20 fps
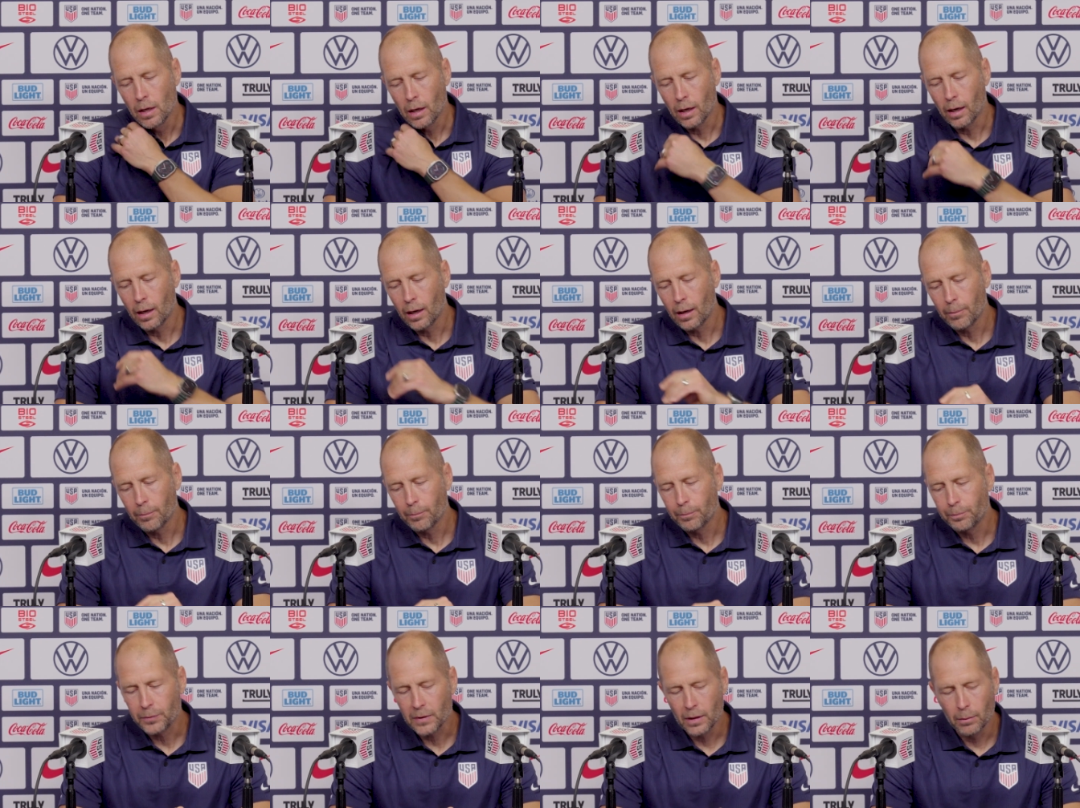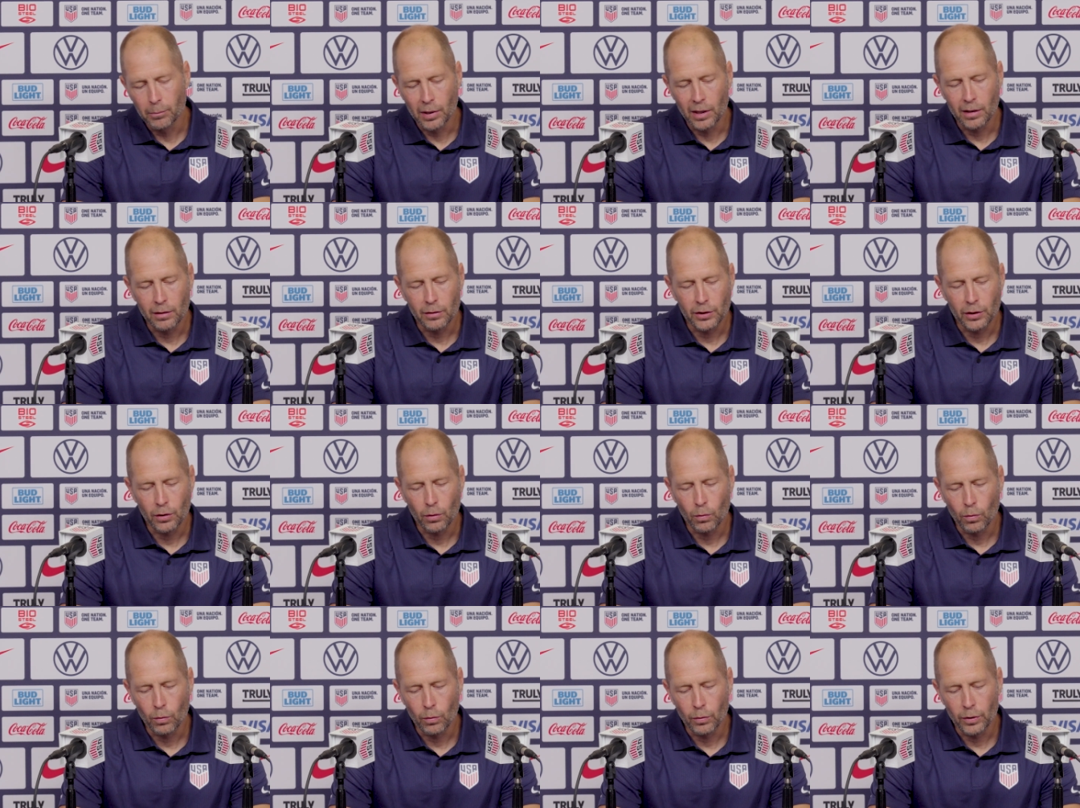Um, but you
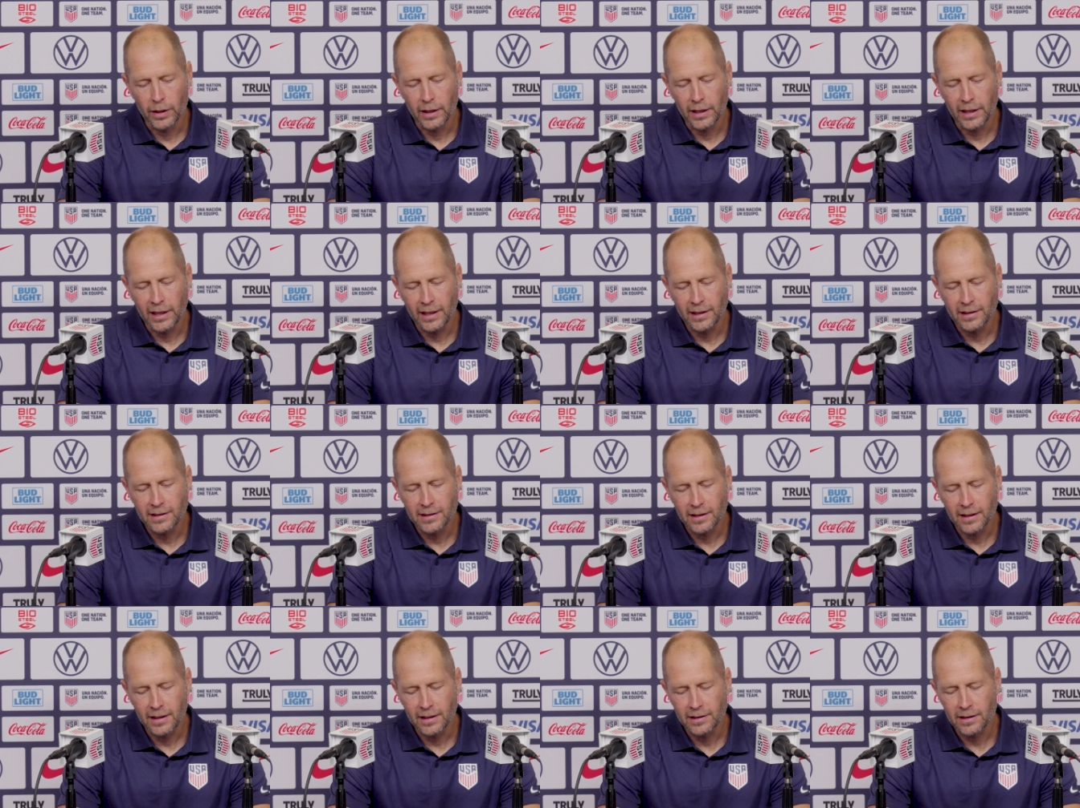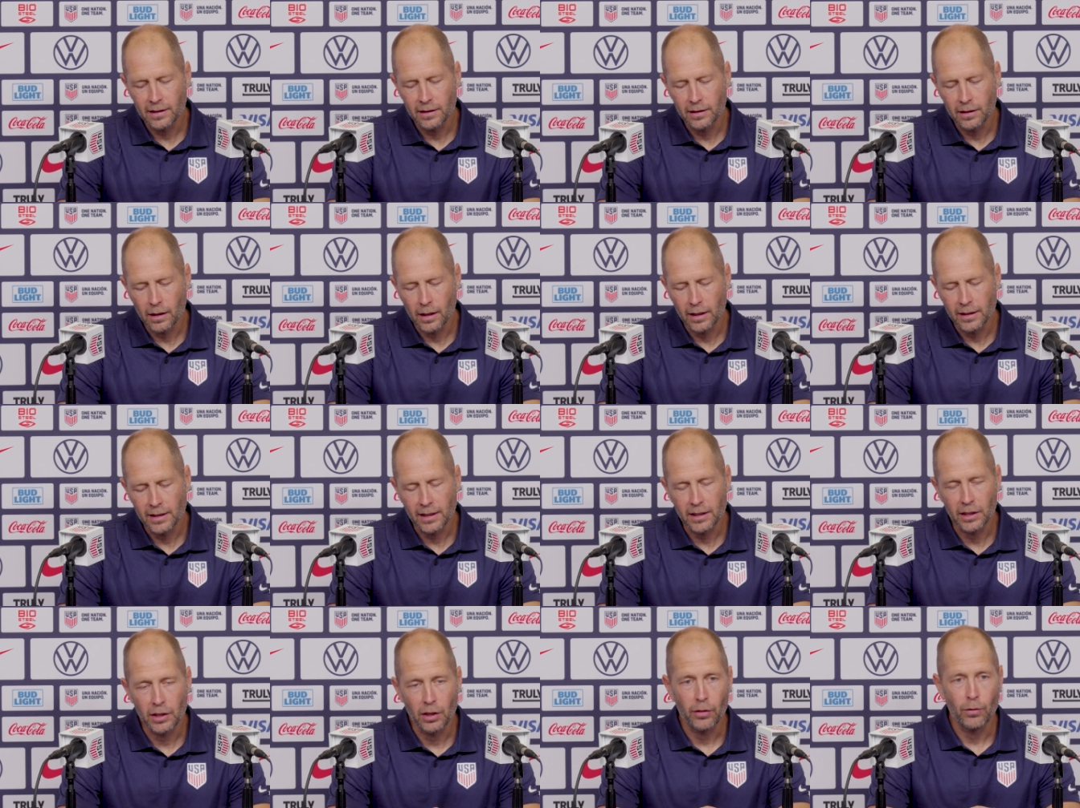know, he's he's a, I
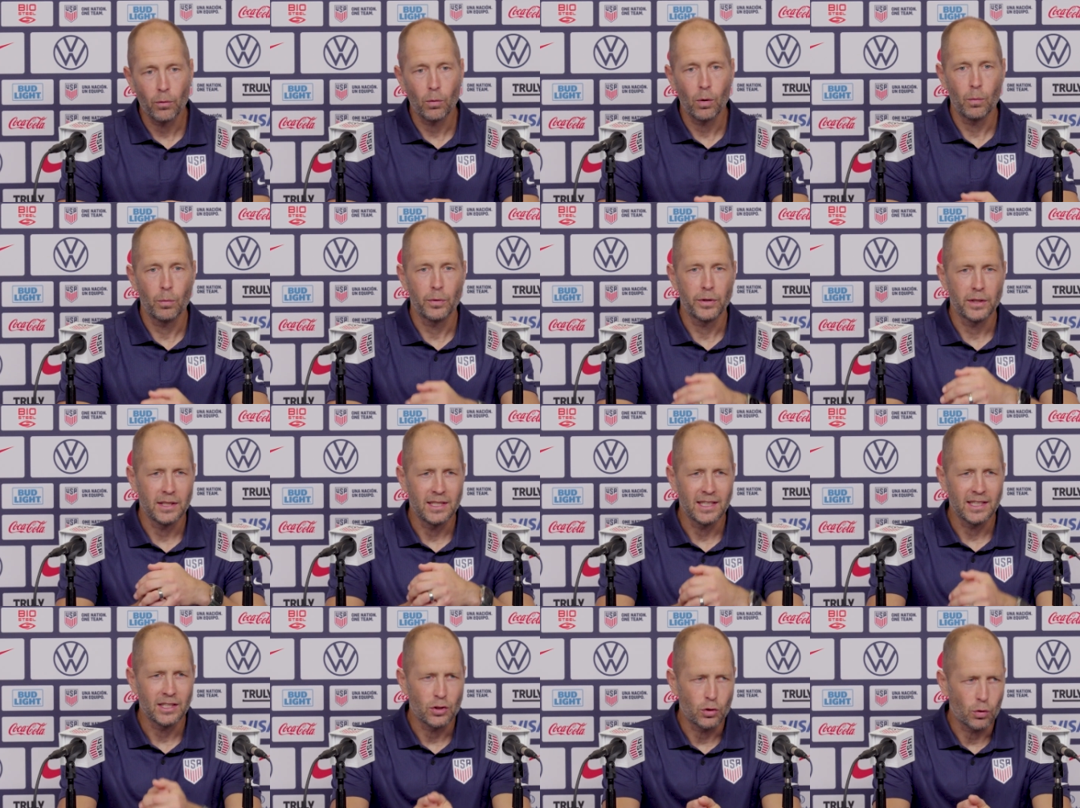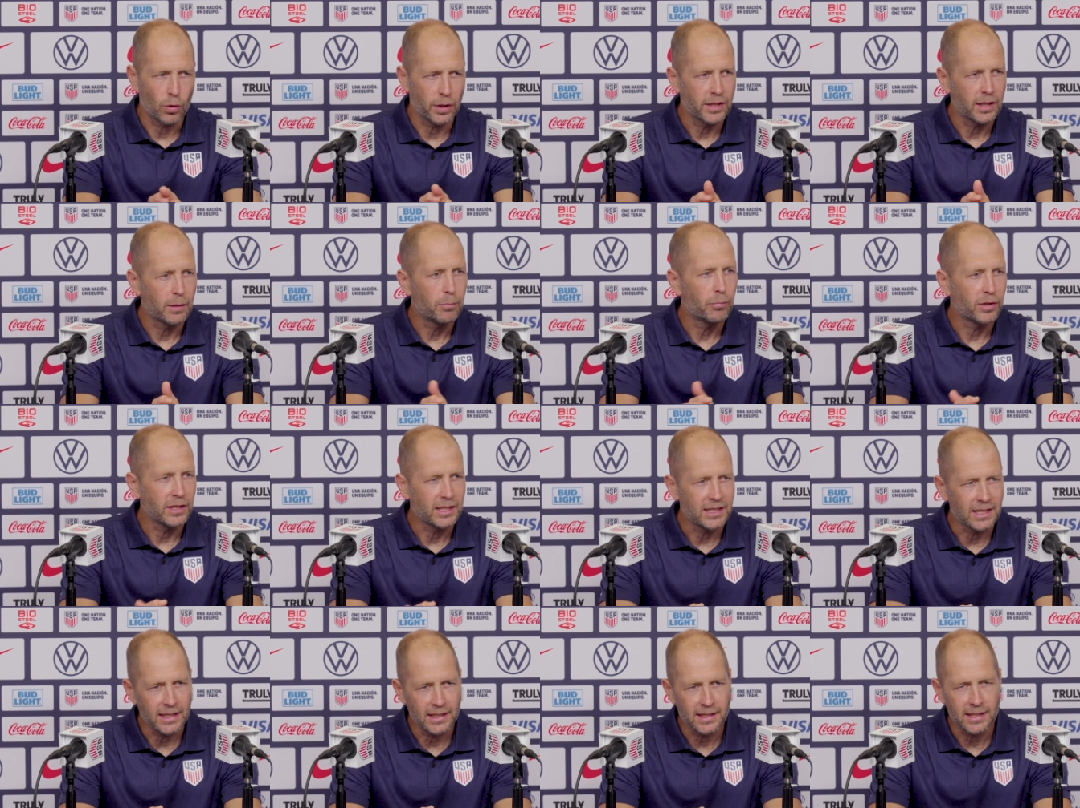think another one with a disjointed
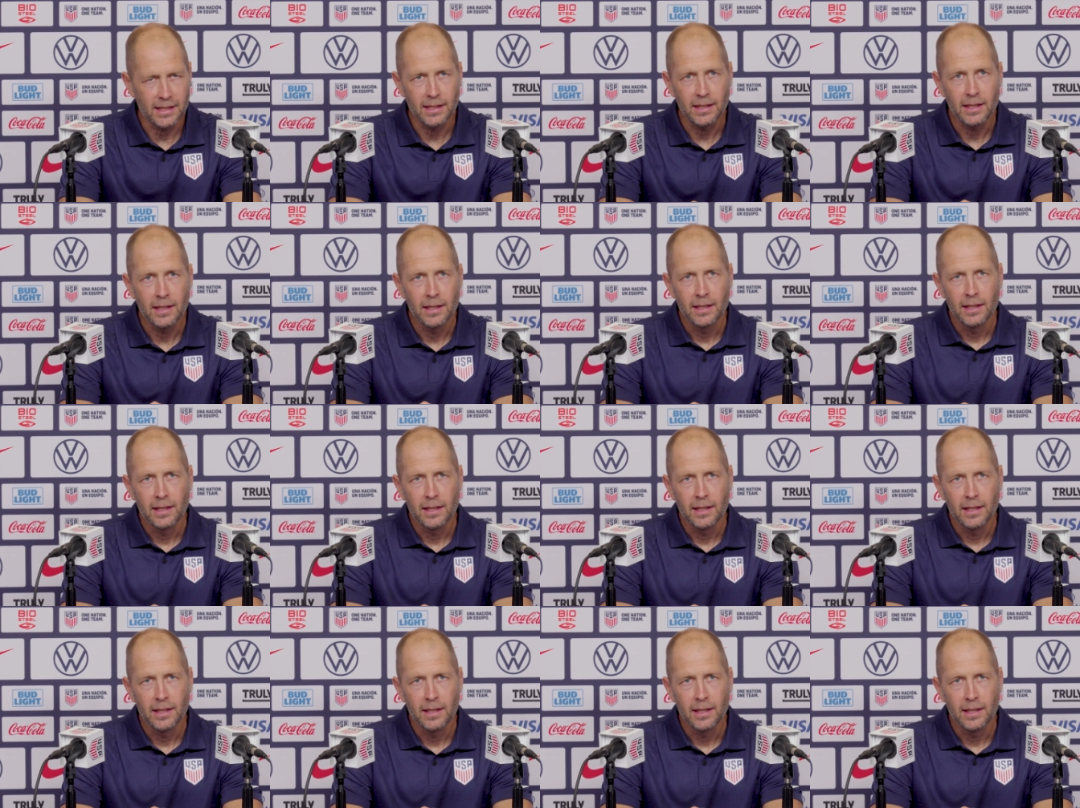preseason.